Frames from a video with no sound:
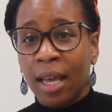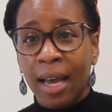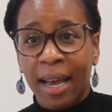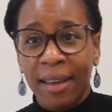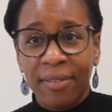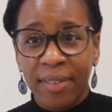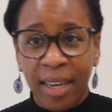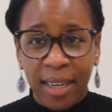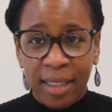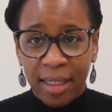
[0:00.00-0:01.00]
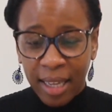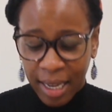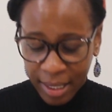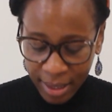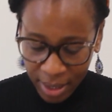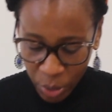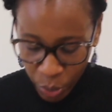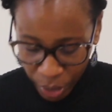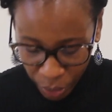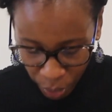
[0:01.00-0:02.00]
I find that
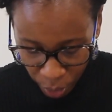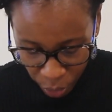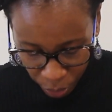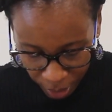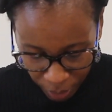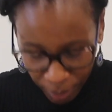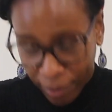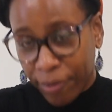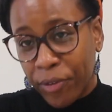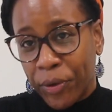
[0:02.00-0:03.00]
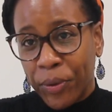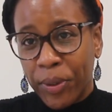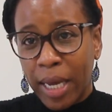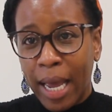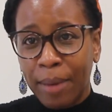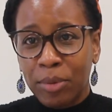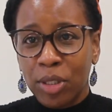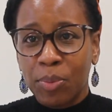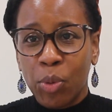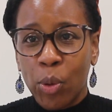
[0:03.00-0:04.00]
with grocery, with food, I'm
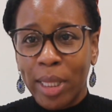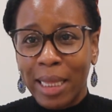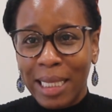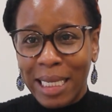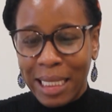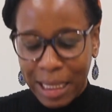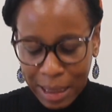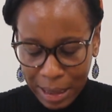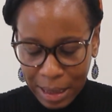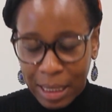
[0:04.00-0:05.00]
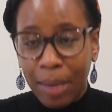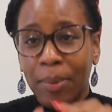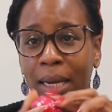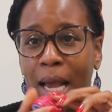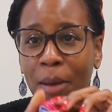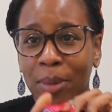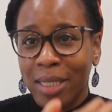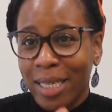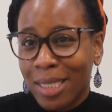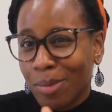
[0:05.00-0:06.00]
just more lenient about how much
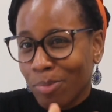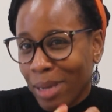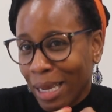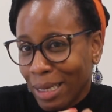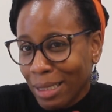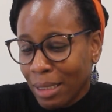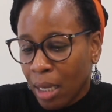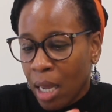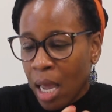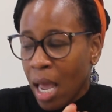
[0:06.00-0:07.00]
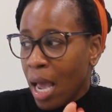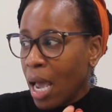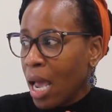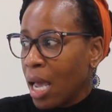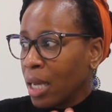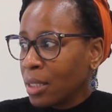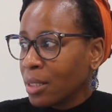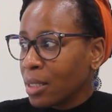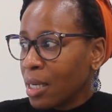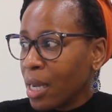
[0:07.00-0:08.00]
I spend.
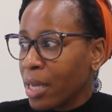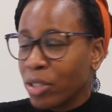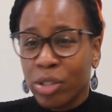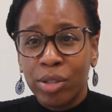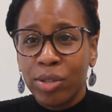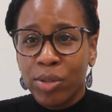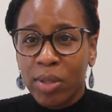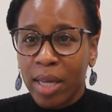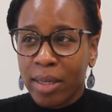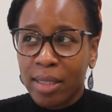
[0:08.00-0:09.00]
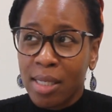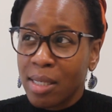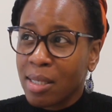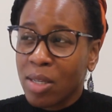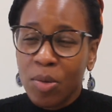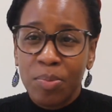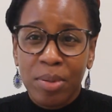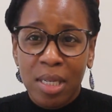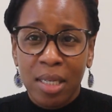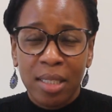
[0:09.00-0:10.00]
And I shouldn't do that because it's
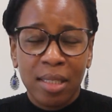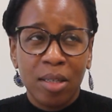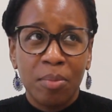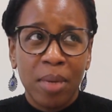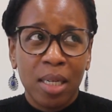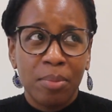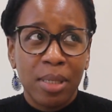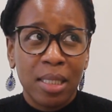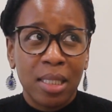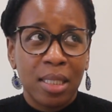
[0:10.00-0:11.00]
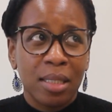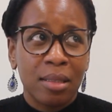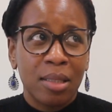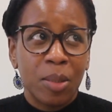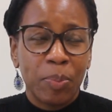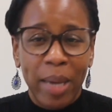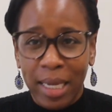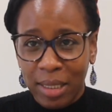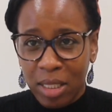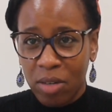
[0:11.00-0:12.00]
still money being
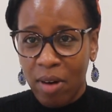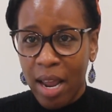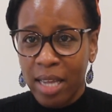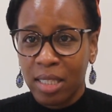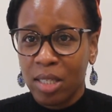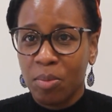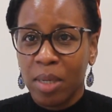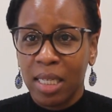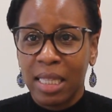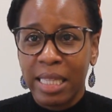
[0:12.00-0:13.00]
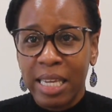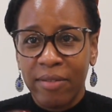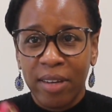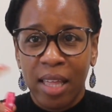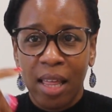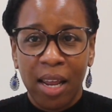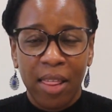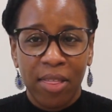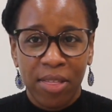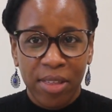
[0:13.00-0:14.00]
spent, right? It's still money leaving
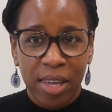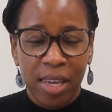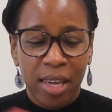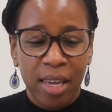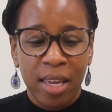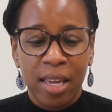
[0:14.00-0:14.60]
the